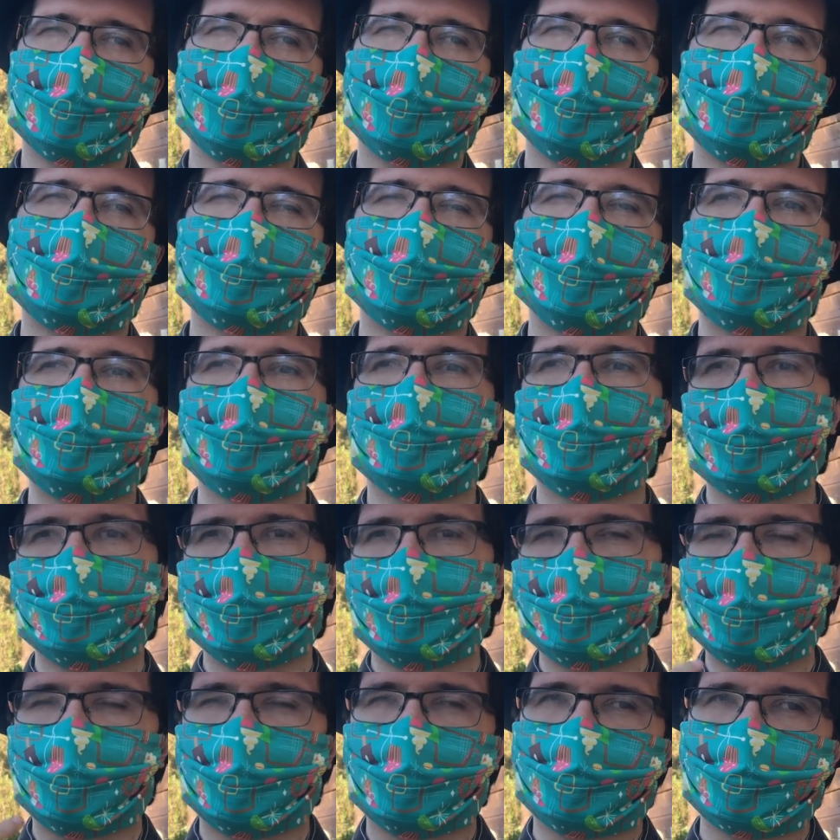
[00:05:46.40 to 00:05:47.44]
and then worry
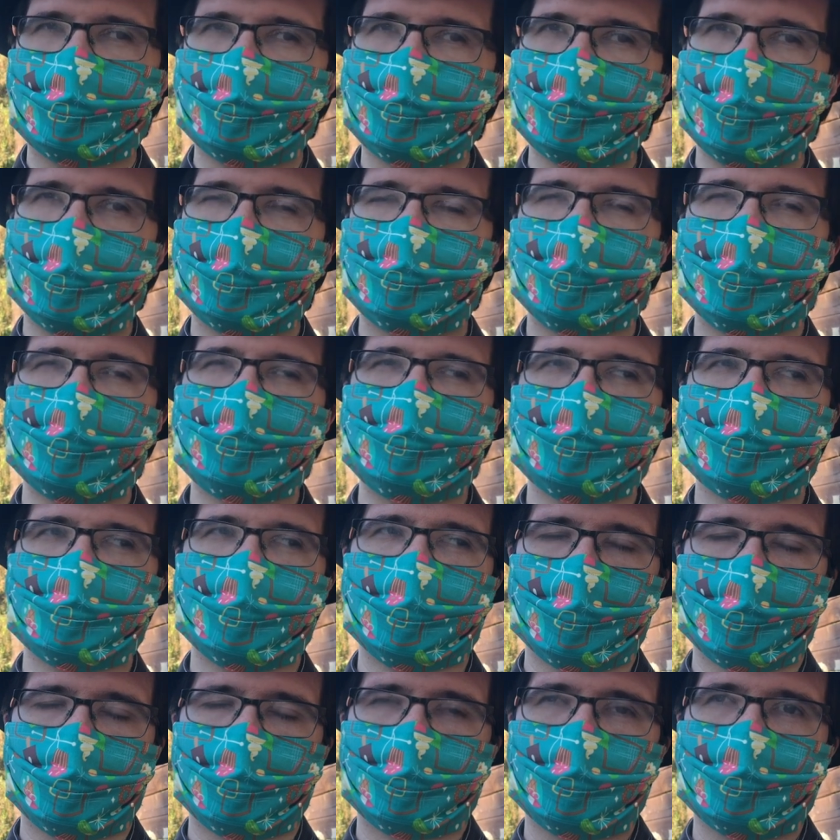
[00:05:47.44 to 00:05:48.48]
about other stuff as you
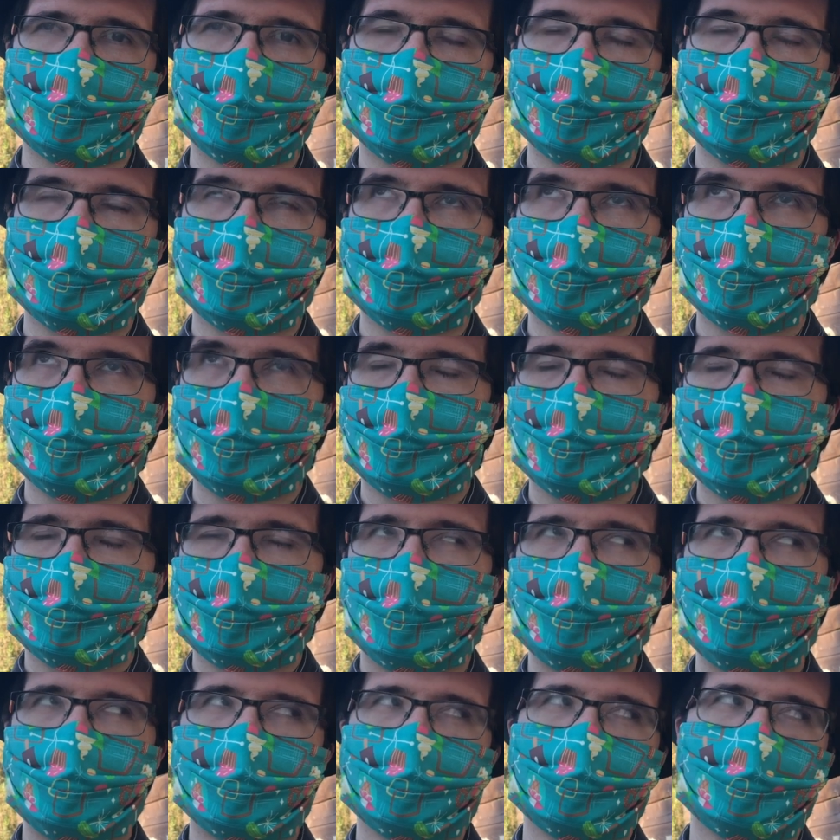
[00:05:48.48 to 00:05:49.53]
go.
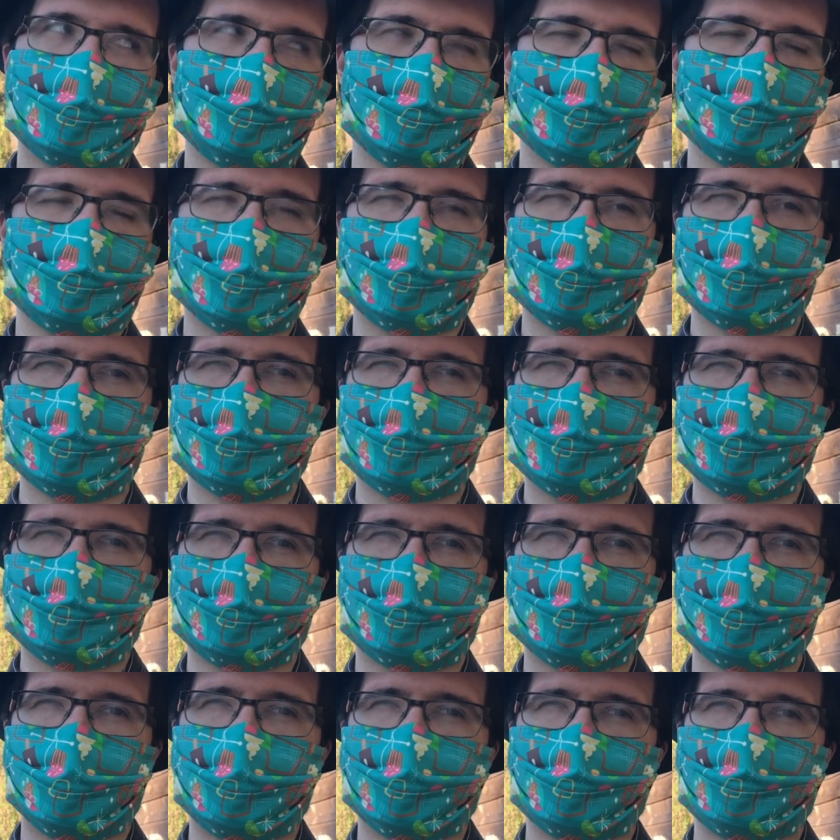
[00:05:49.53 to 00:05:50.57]
I mean, unless it's like a
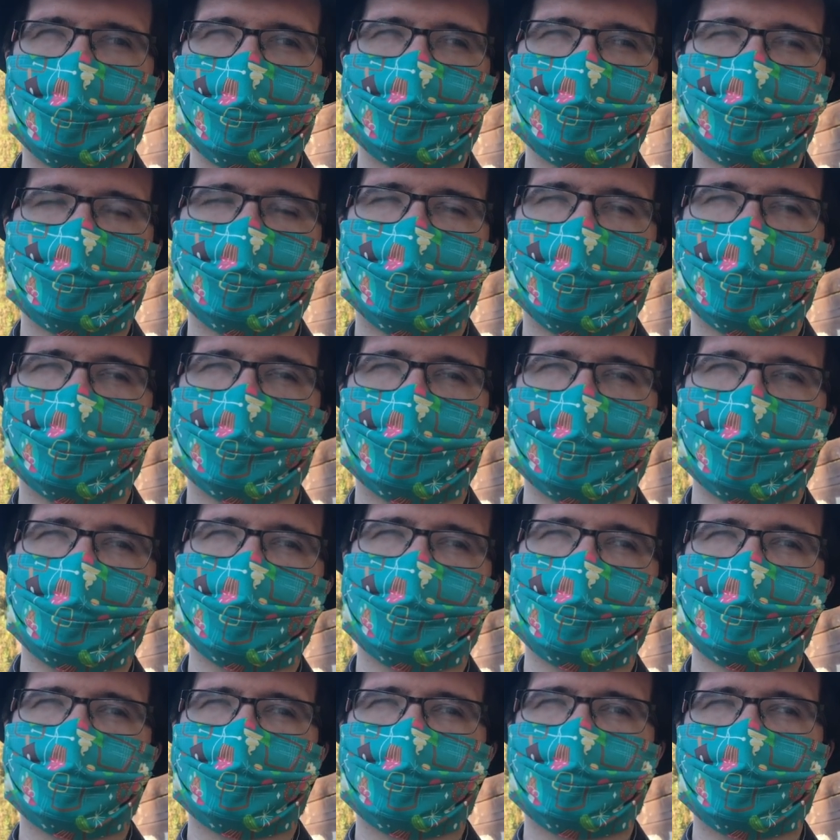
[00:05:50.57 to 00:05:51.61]
dessert item, obviously you probably don't need
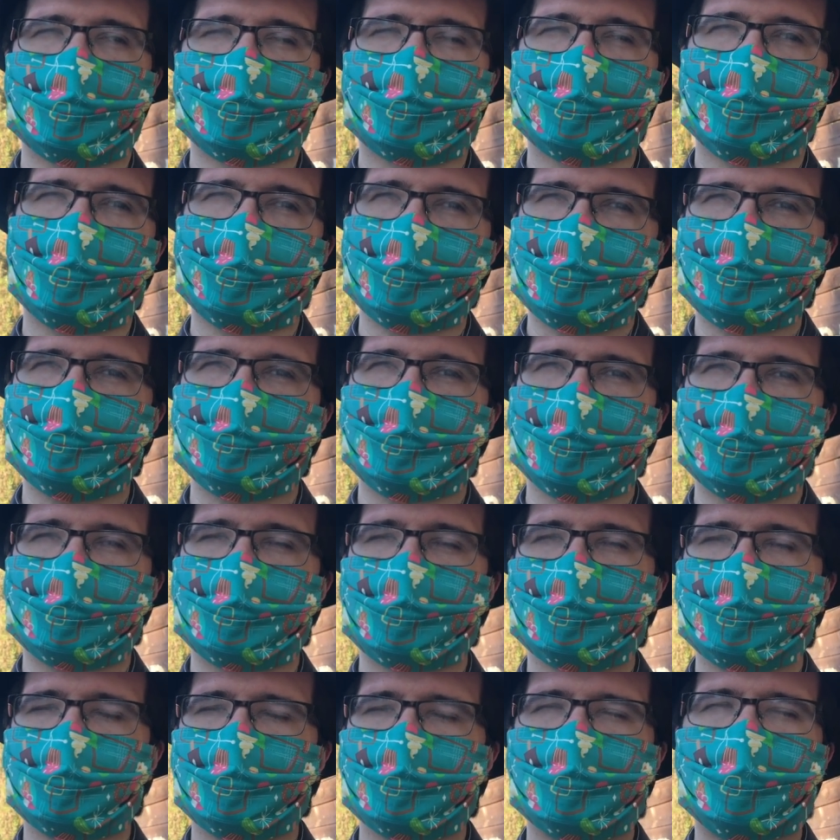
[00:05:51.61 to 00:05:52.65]
a dessert first, but
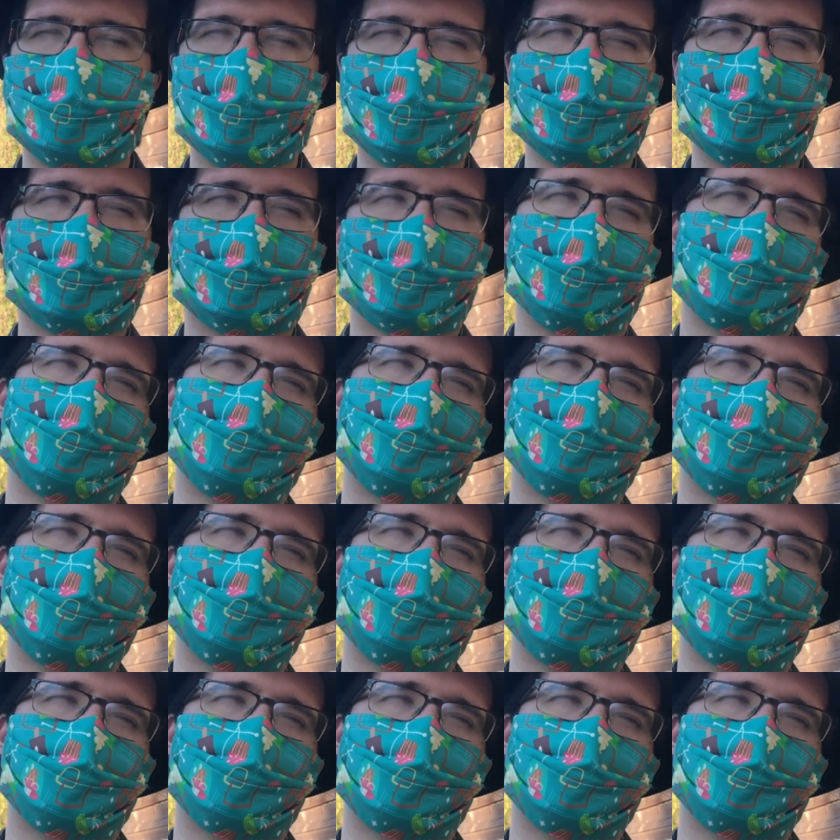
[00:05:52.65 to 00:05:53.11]
yeah, you know what